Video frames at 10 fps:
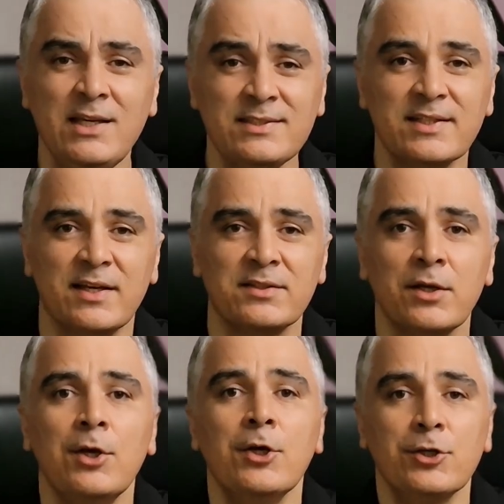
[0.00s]
said,
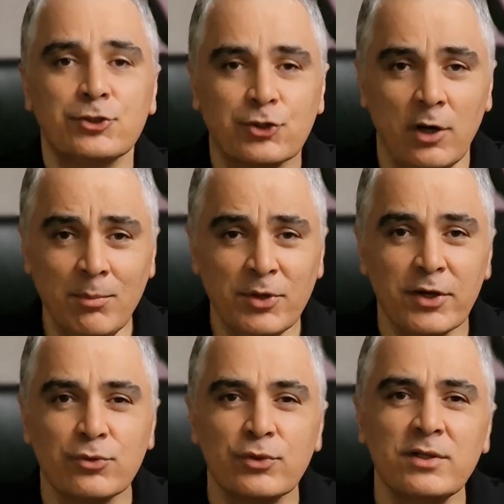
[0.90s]
Scrum
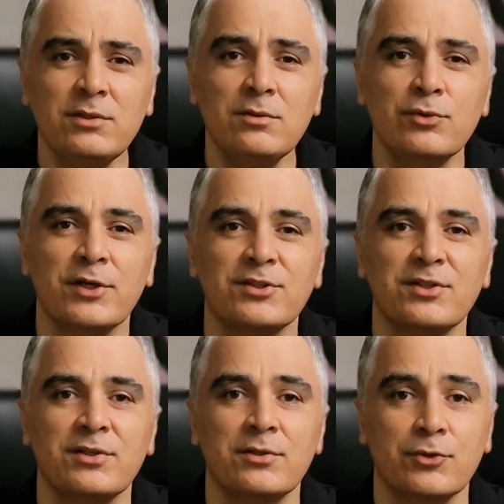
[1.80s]
Guide
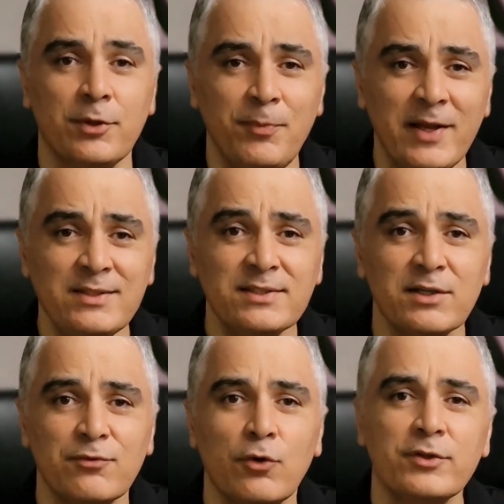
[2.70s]
2020 replaced
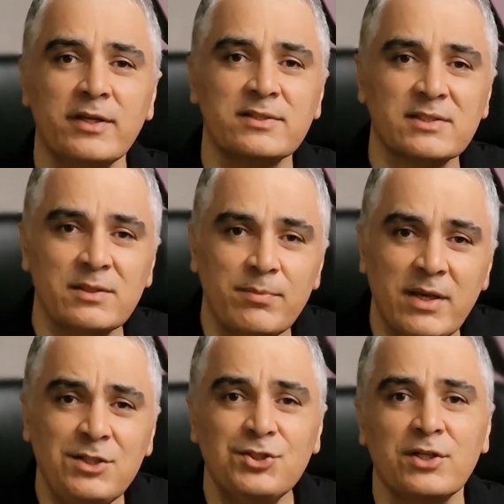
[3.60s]
the word
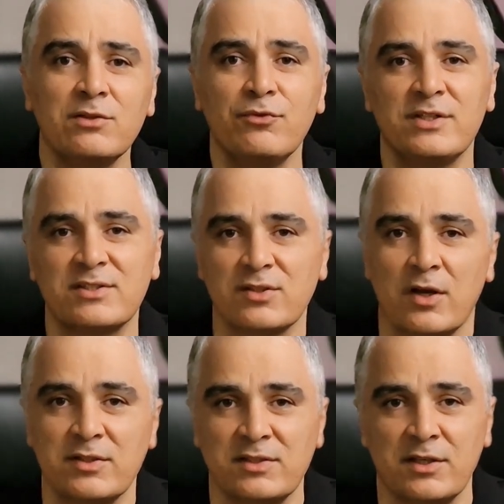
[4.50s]
estimation with
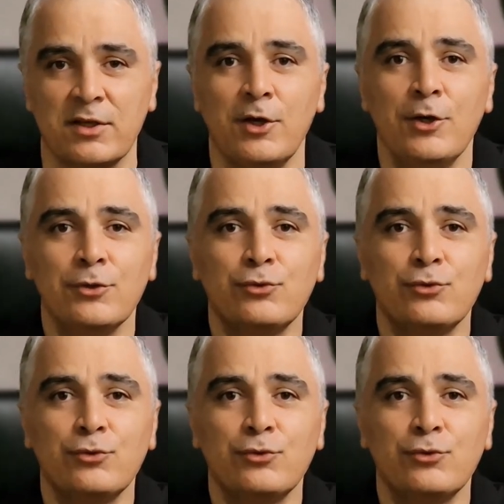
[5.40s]
sizing